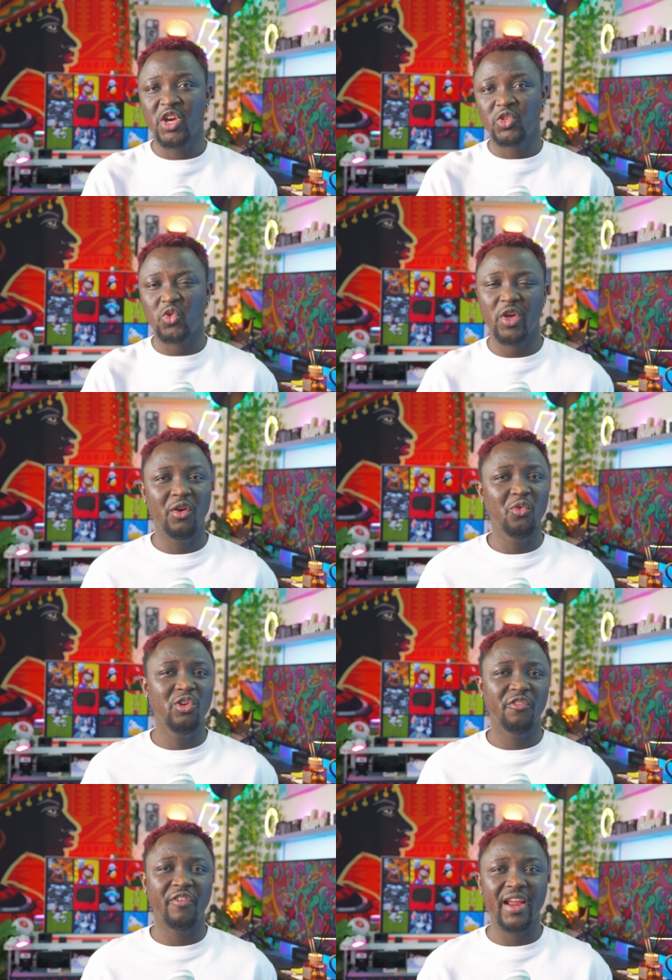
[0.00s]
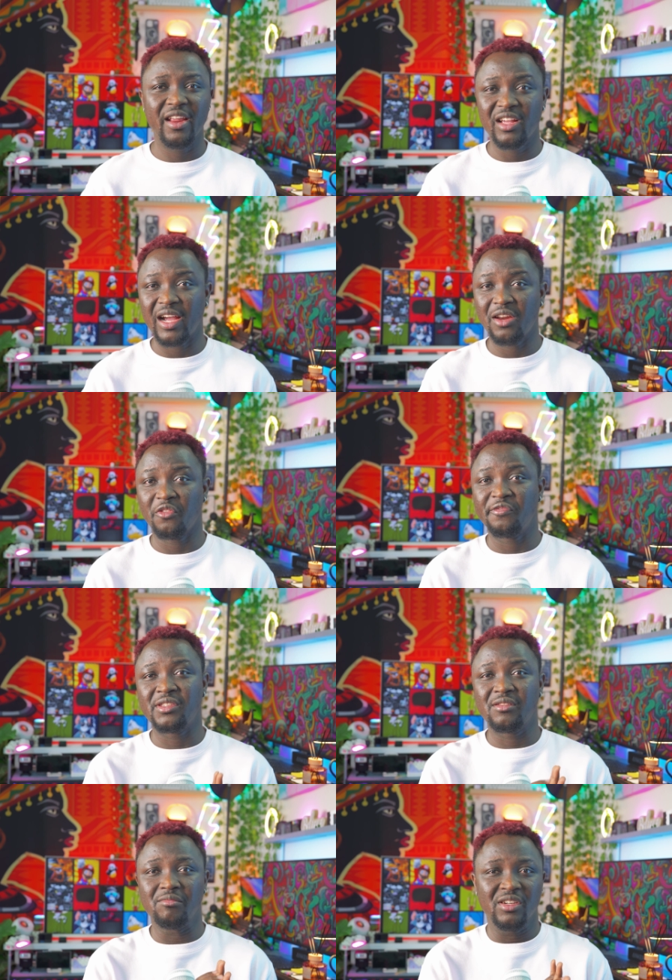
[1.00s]
So you're not going to find any kind of
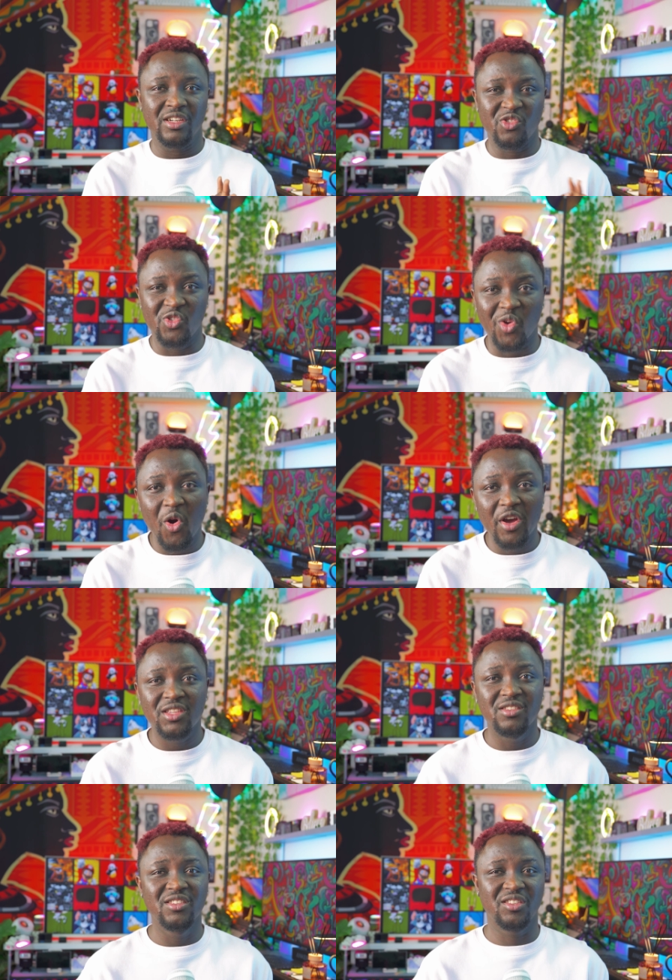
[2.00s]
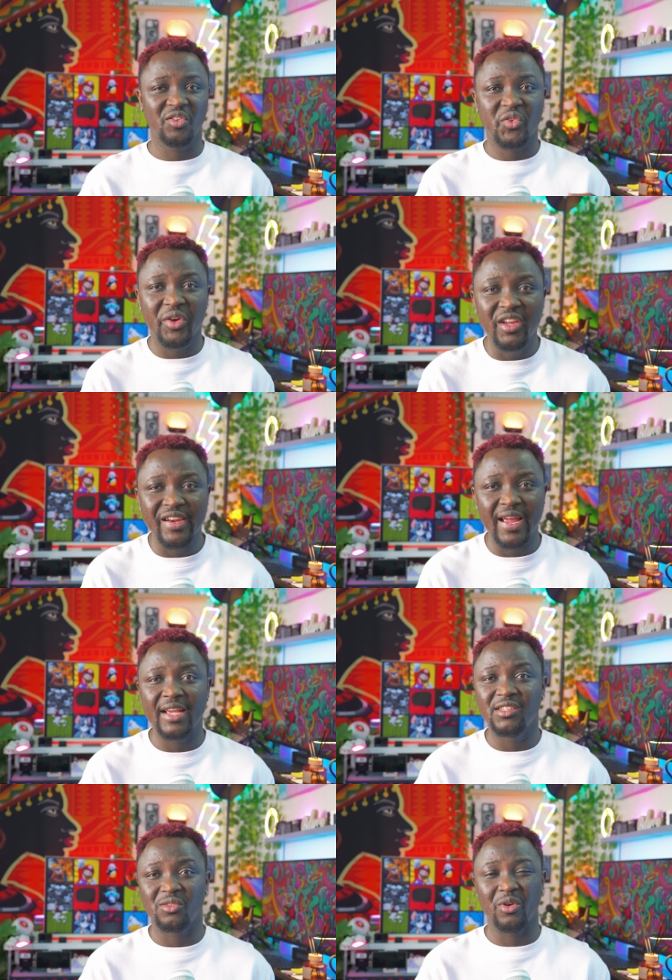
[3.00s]
noise,
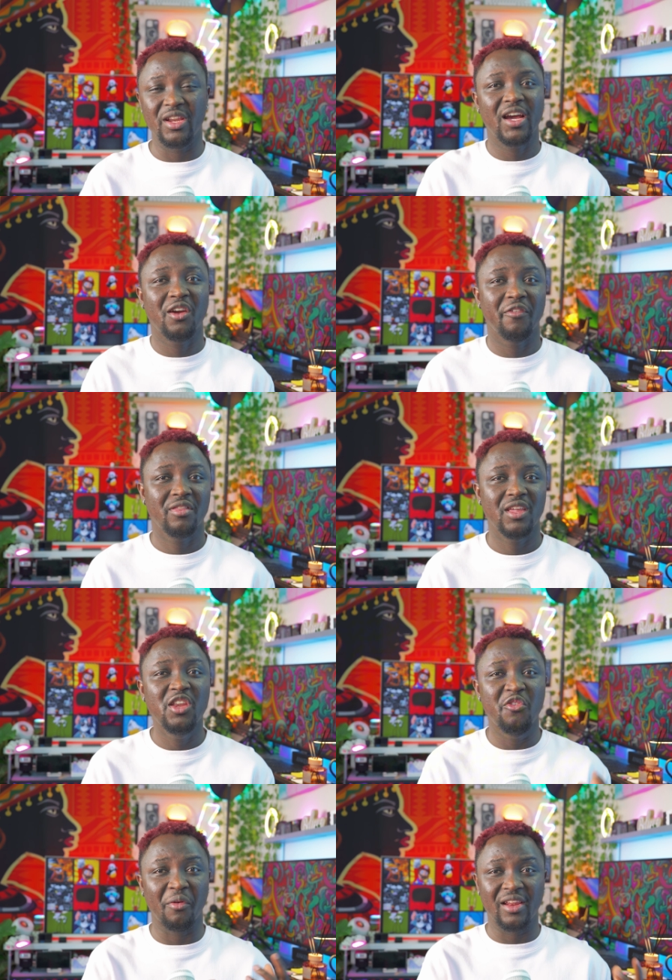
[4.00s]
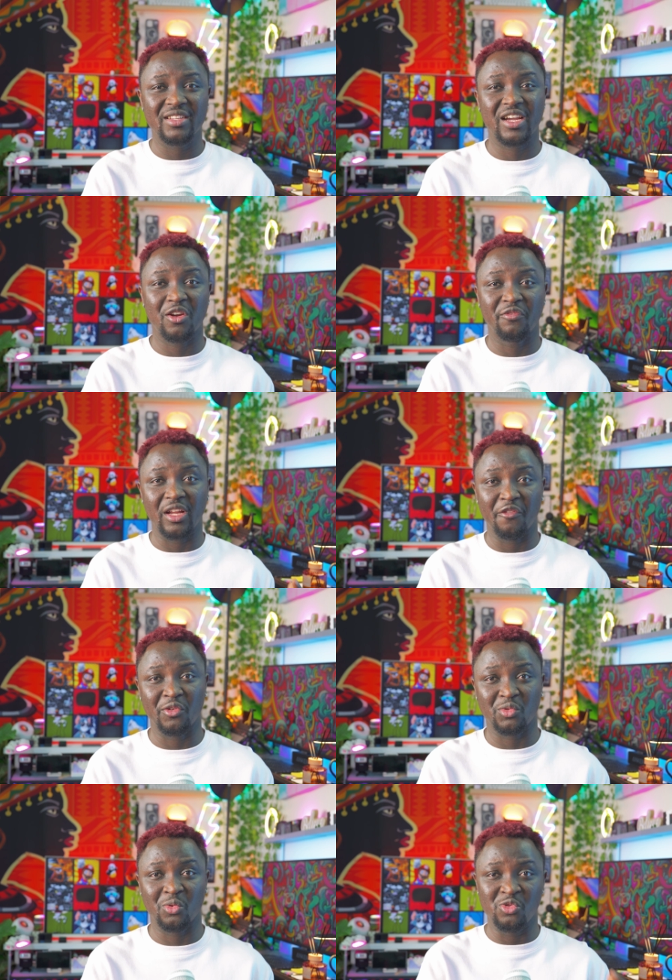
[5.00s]
creakiness, or any kind of thing with this kind of
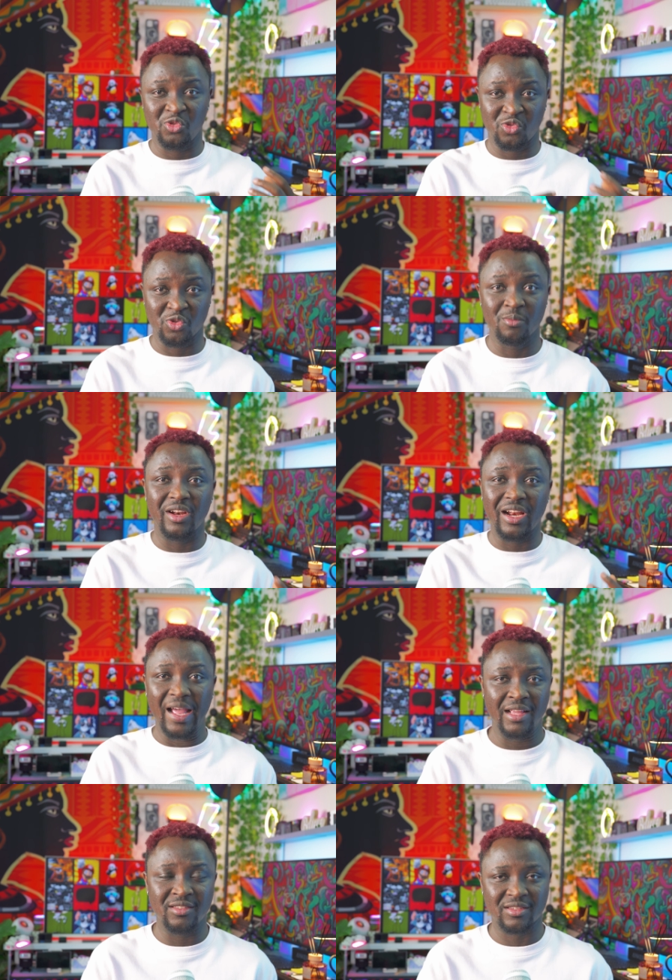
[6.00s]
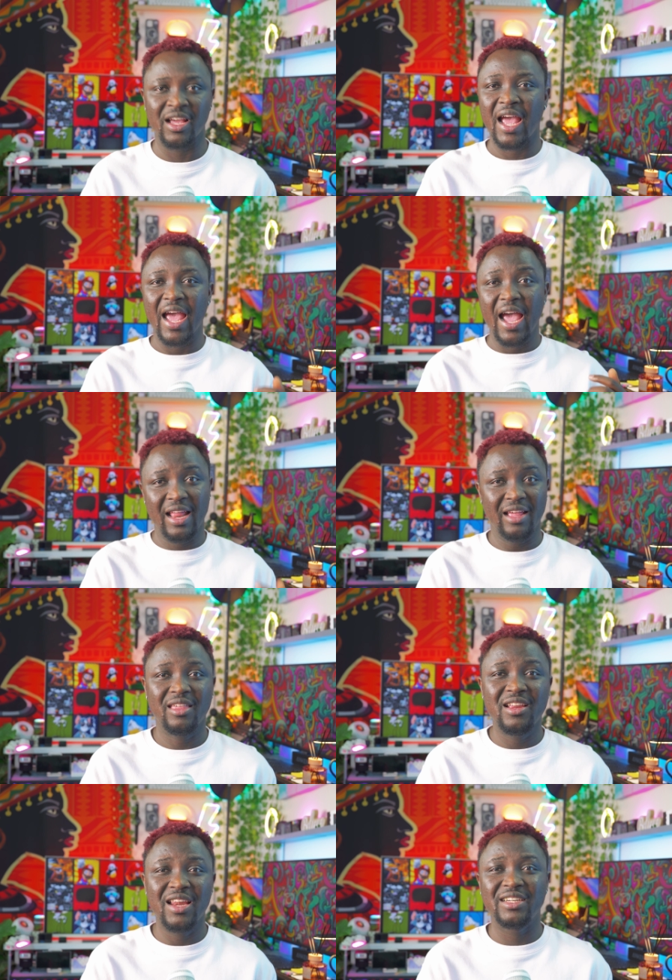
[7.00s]
telephoto zoom lens. And I
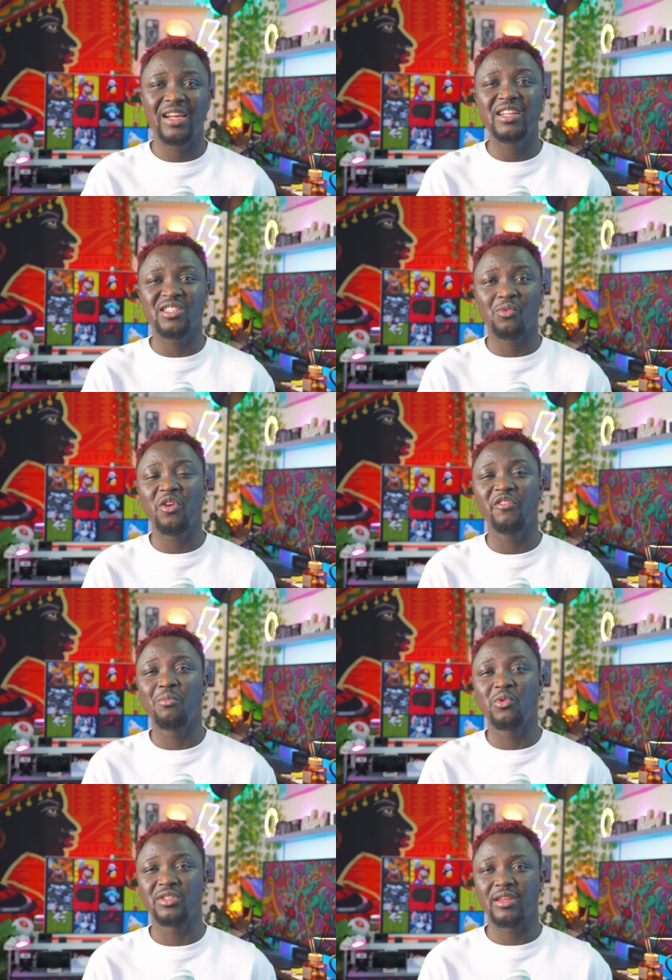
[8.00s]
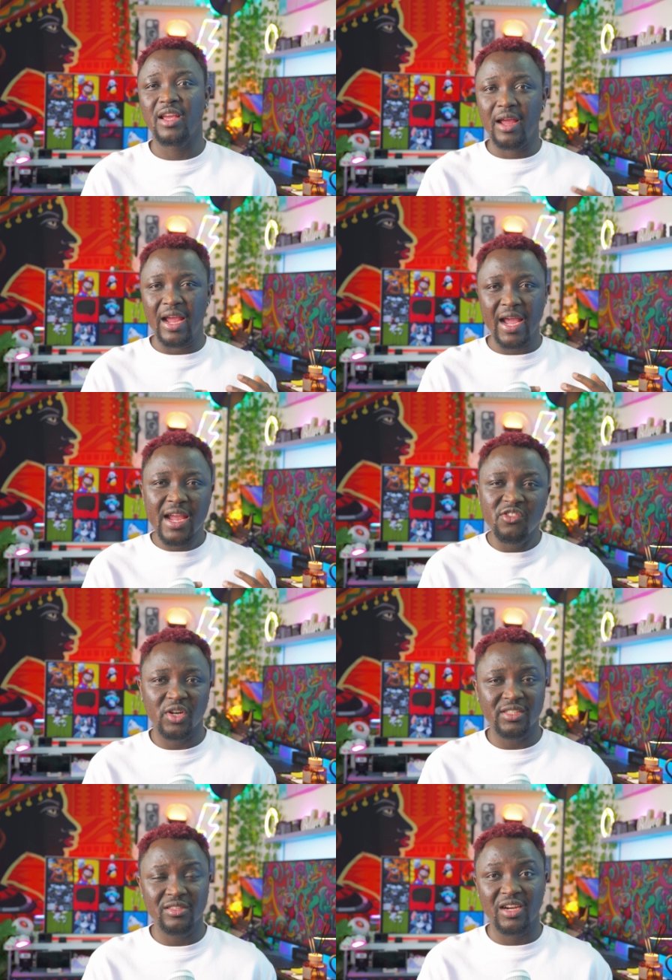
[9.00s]
think that that is one of the most
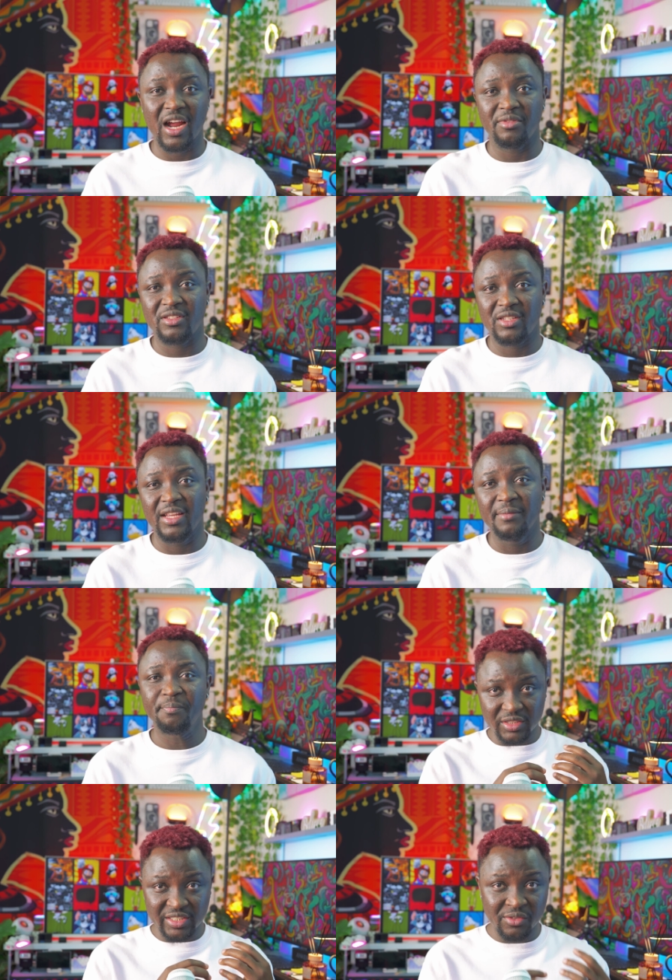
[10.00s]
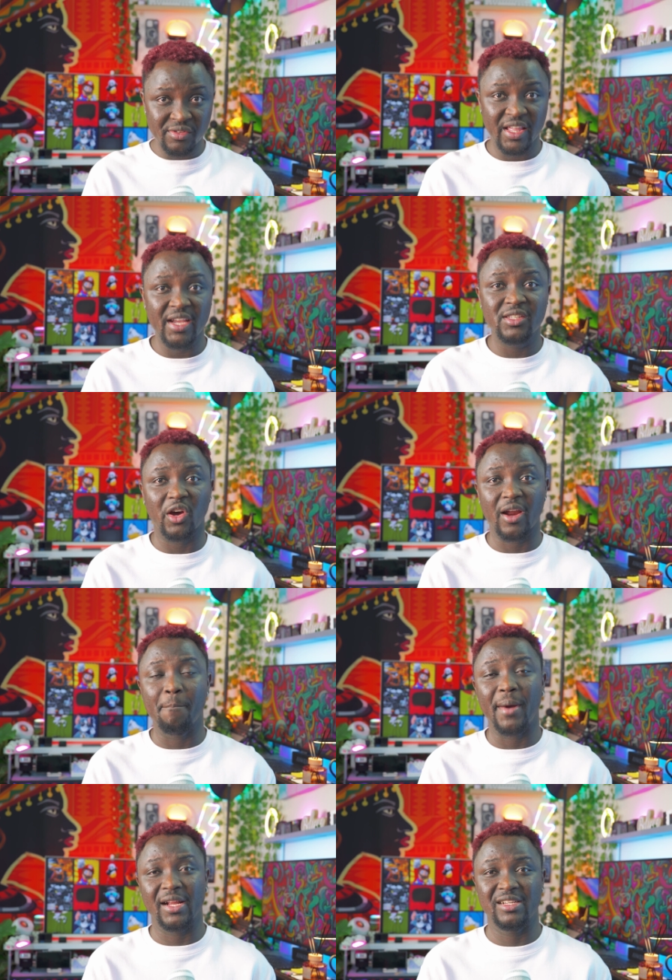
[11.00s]
interesting things I've seen to date on a
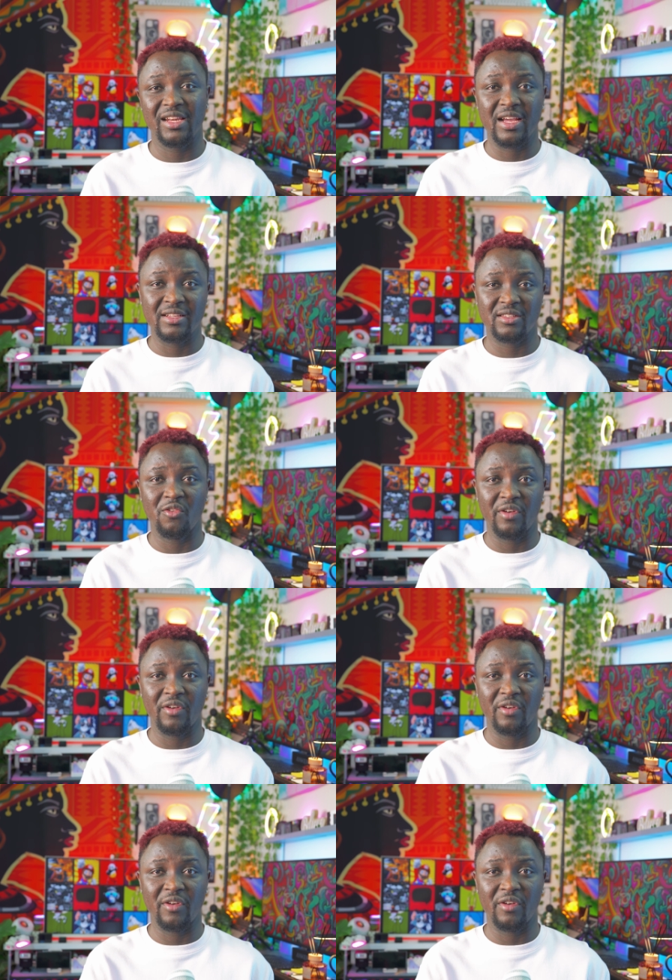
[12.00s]
budget lens over